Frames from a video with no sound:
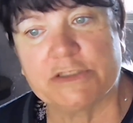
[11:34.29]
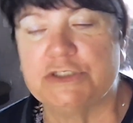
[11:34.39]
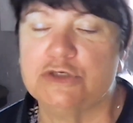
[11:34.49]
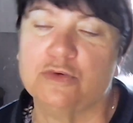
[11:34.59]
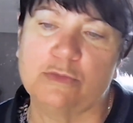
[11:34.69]

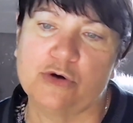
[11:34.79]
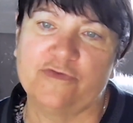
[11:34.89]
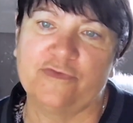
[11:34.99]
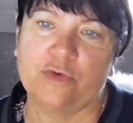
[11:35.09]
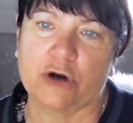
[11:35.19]
Did you move
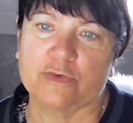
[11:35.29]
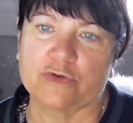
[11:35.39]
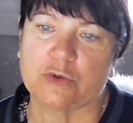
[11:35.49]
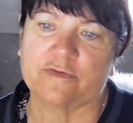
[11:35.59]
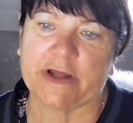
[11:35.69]
forward with
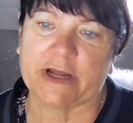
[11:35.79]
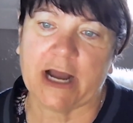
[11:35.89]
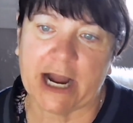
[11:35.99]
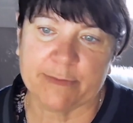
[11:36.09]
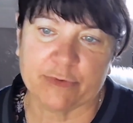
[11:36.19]
sort of like a
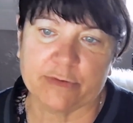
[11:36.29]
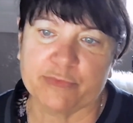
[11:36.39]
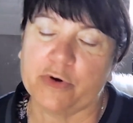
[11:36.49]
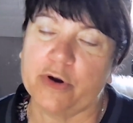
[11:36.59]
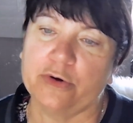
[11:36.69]
hybrid
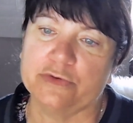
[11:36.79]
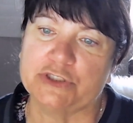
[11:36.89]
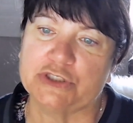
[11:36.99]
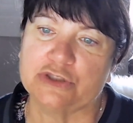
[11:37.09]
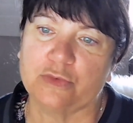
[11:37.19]

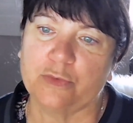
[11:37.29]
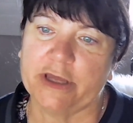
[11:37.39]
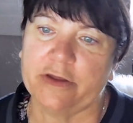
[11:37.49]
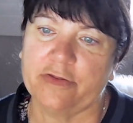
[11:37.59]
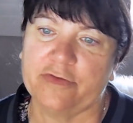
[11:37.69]
approach
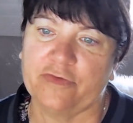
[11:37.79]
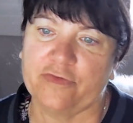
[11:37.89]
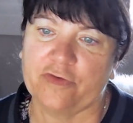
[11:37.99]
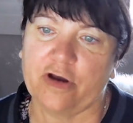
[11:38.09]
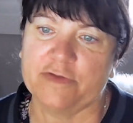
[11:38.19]
with to
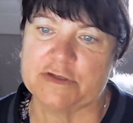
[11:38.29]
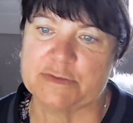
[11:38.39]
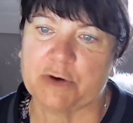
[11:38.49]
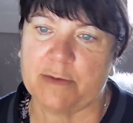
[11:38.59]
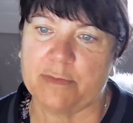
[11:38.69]
solve this
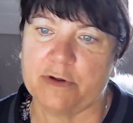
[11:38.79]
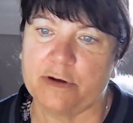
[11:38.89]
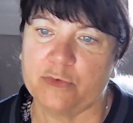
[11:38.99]
problem,